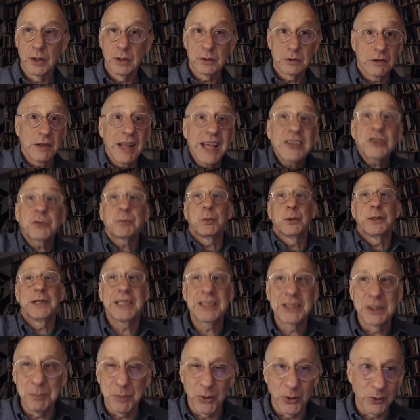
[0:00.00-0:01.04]
less
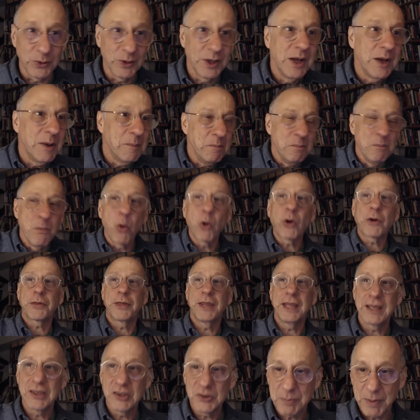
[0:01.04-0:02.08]
predictable, more
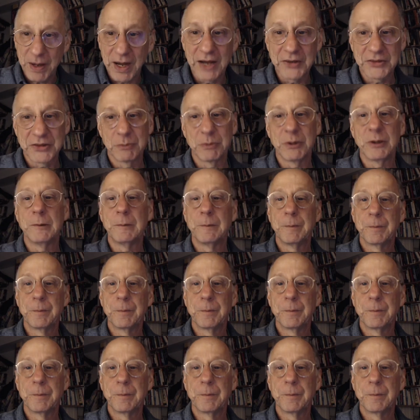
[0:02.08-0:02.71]
things possible?